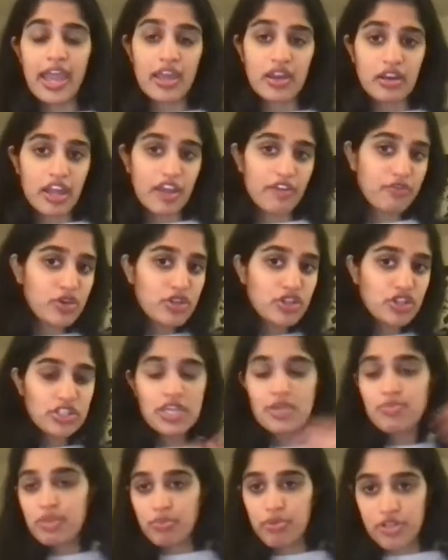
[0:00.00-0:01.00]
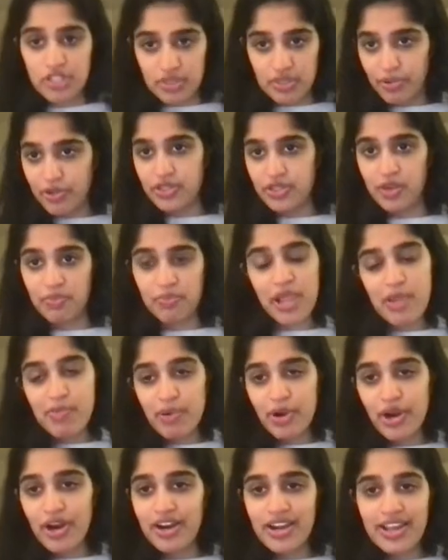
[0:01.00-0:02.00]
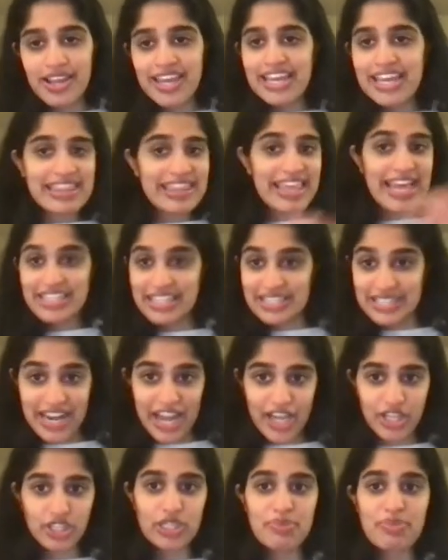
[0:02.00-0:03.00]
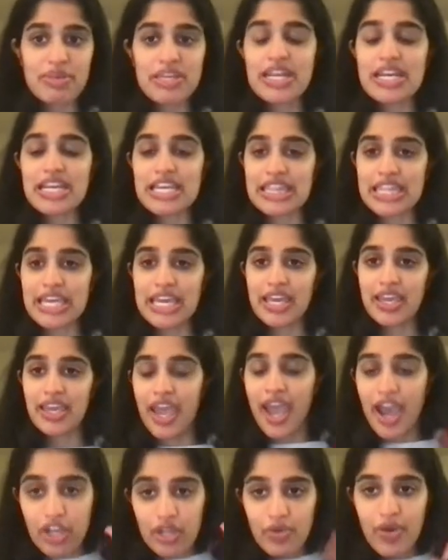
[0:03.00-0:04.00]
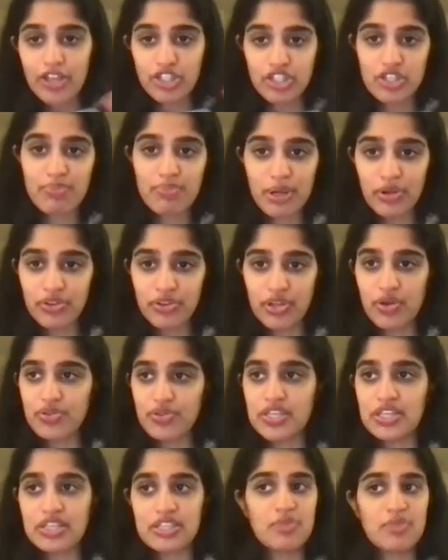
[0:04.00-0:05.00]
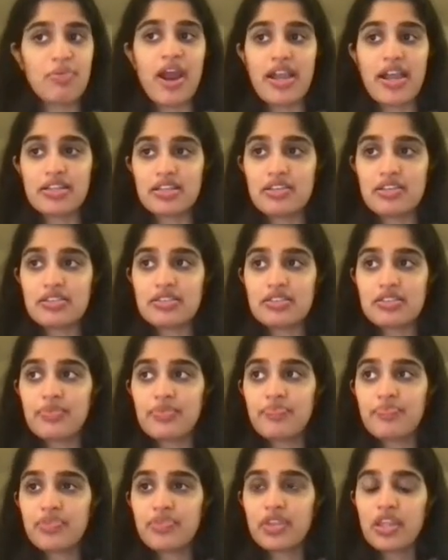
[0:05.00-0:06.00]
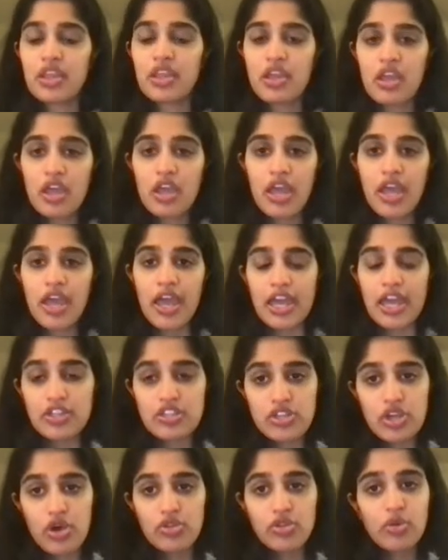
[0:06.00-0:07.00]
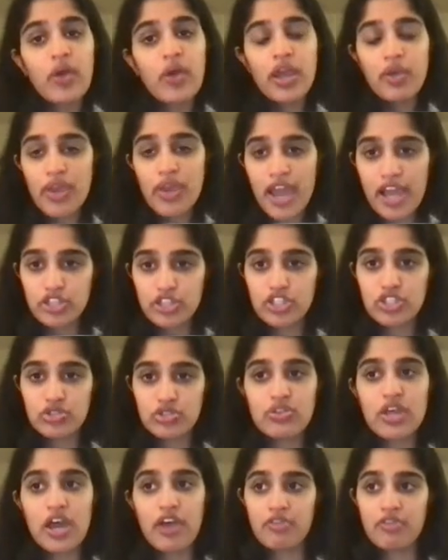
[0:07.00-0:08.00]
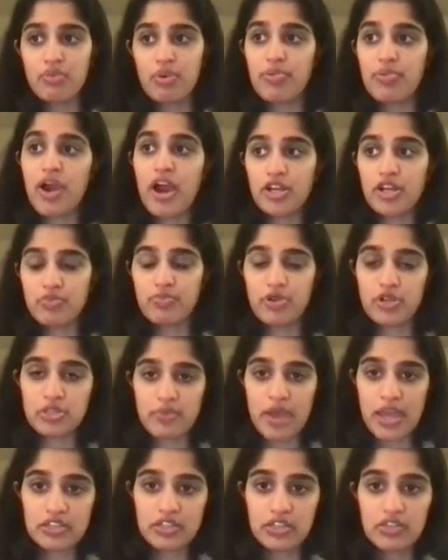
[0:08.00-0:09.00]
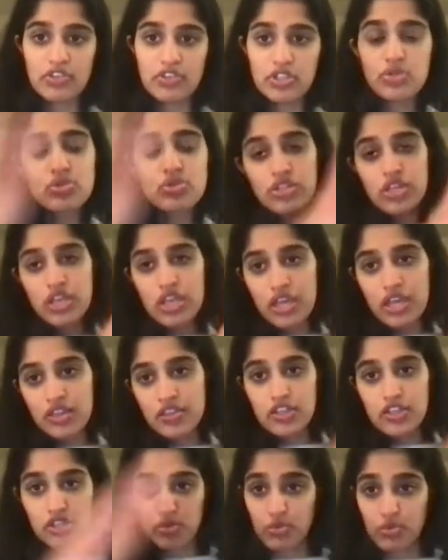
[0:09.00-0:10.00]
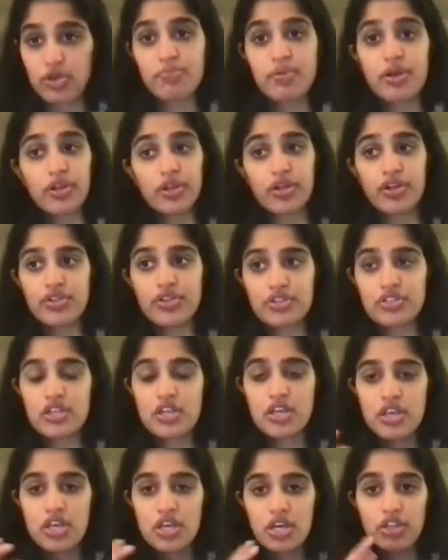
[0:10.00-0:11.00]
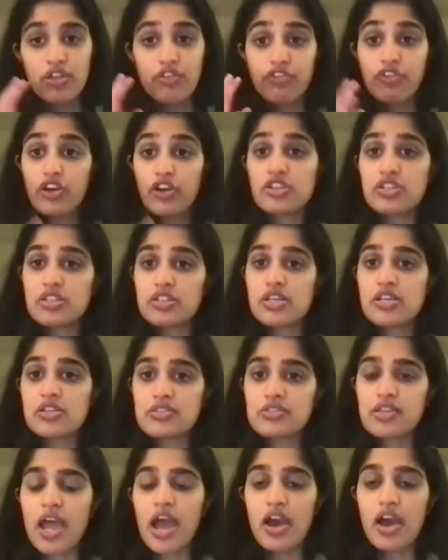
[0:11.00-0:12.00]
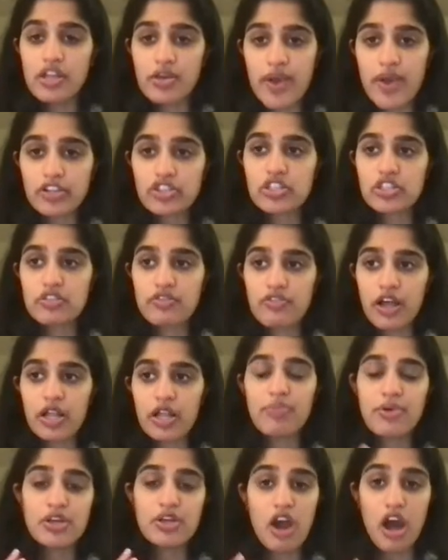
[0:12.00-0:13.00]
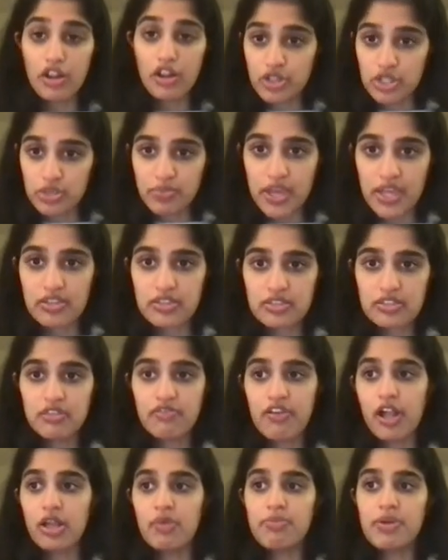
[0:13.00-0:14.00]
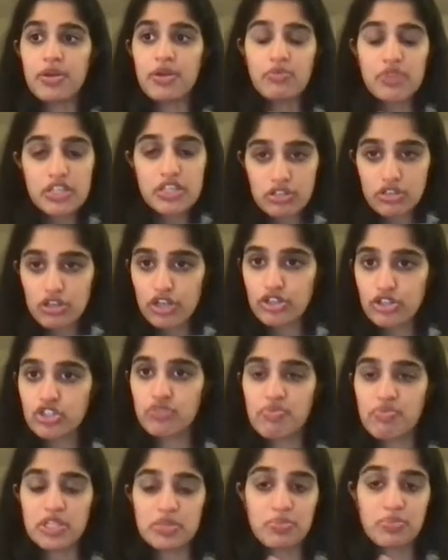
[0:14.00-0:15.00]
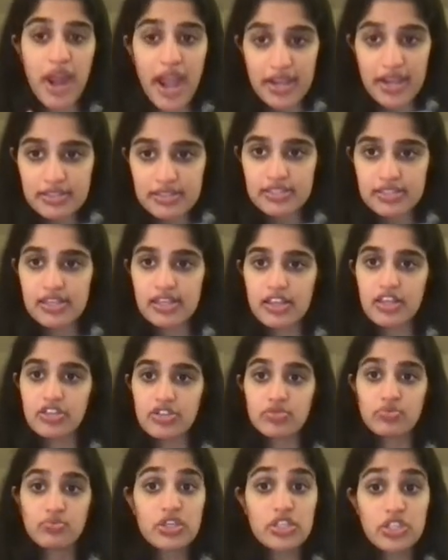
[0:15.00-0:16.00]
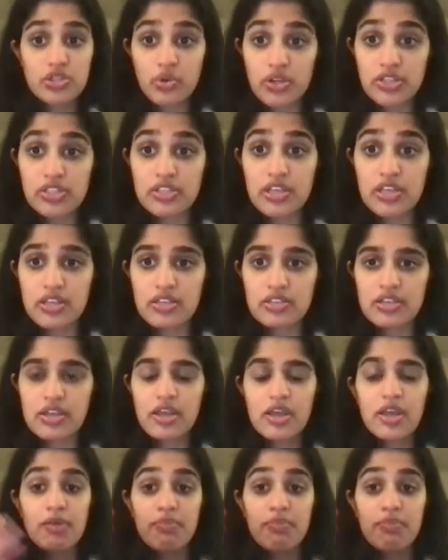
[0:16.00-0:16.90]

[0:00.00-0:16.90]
And if we just keep the principles on paper, that doesn't actually mean anything. How do you actually build those into practice? And so the way we actually do that from a product perspective is usually in these 3 pillars. The first is, how do you actually develop a knowledge base? Developing research, best practices, resources.